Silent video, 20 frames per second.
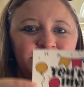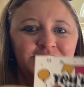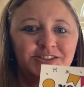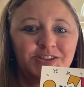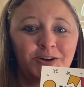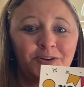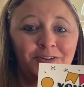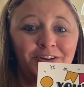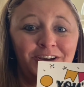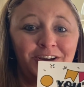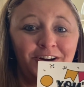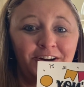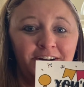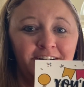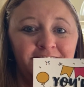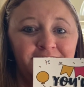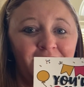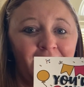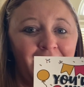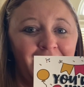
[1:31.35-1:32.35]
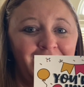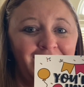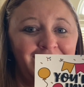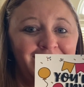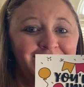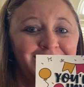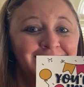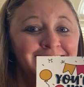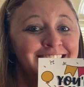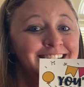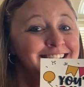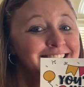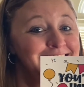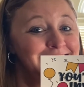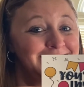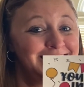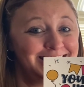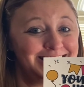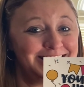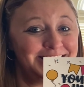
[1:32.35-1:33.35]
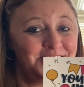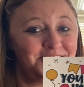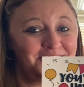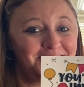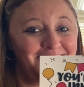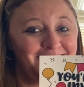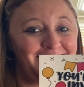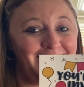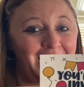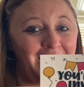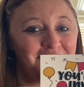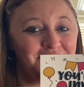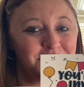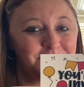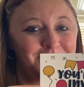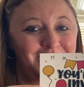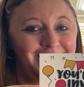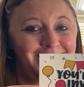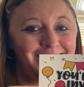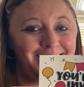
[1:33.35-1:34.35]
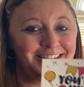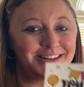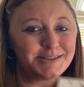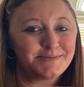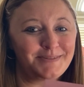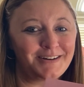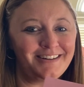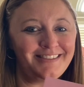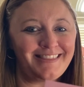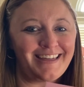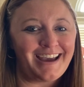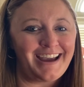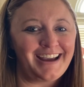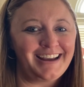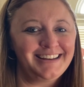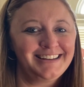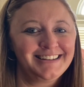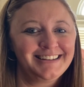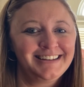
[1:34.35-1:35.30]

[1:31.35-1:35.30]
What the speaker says: So you're invited to Disney World after my daughter's birthday.